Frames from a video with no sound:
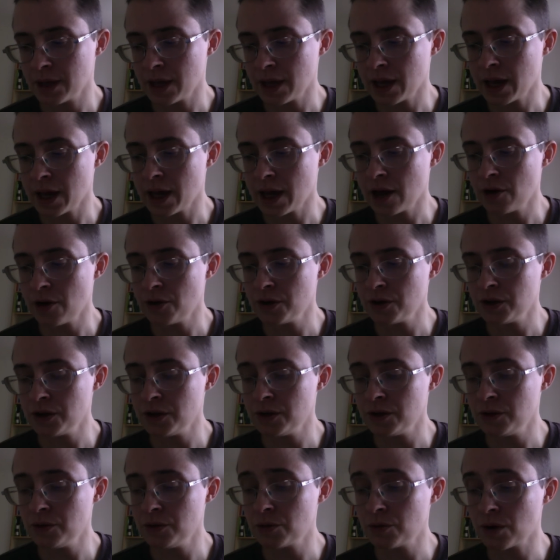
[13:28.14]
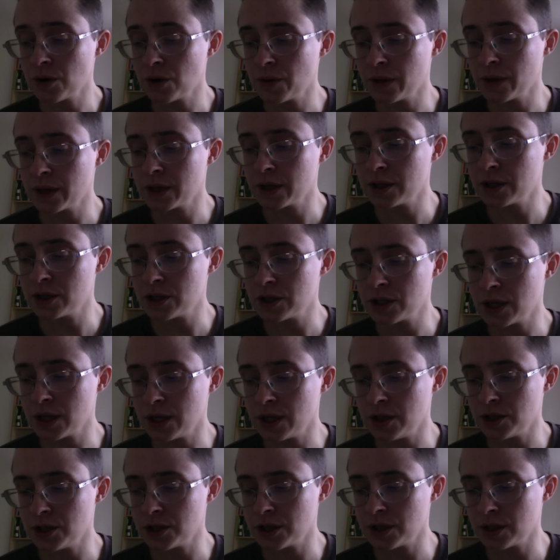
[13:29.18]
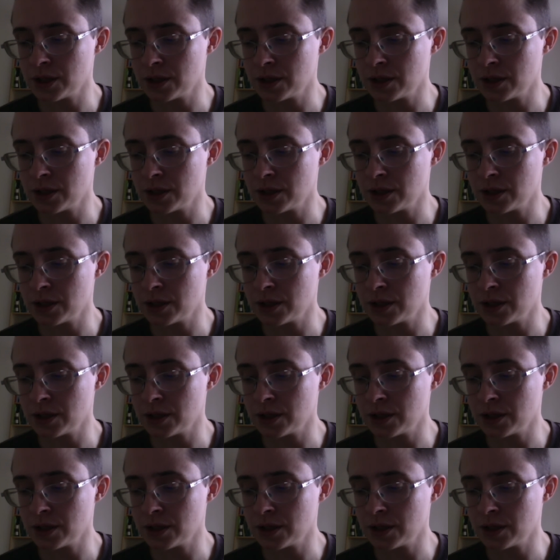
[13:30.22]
How are you growing and changing?